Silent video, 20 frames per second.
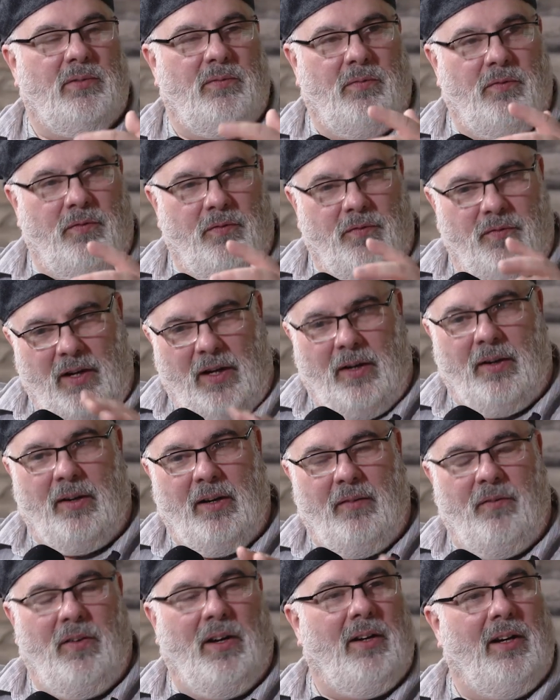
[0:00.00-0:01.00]

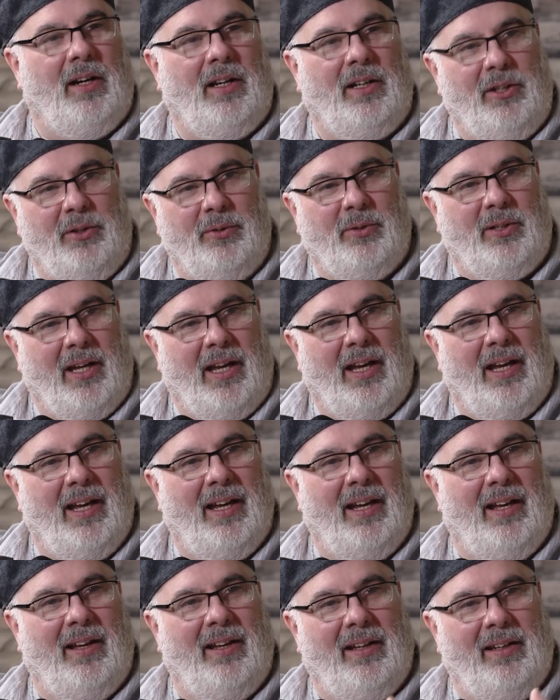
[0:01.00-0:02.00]
very, very
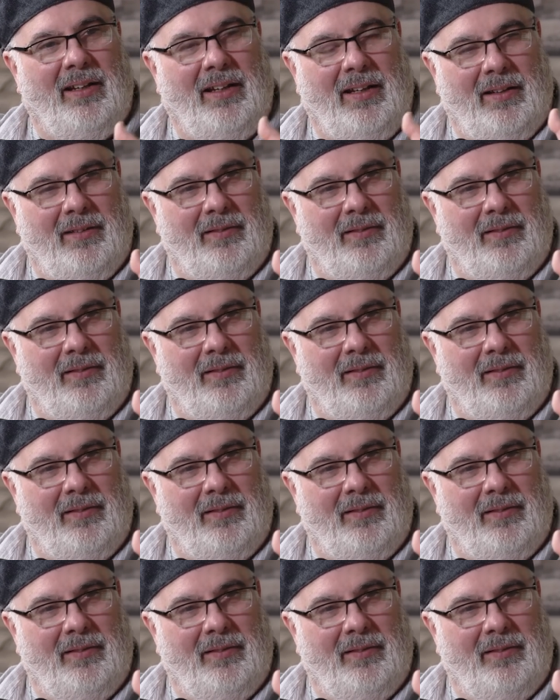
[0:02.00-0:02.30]
UK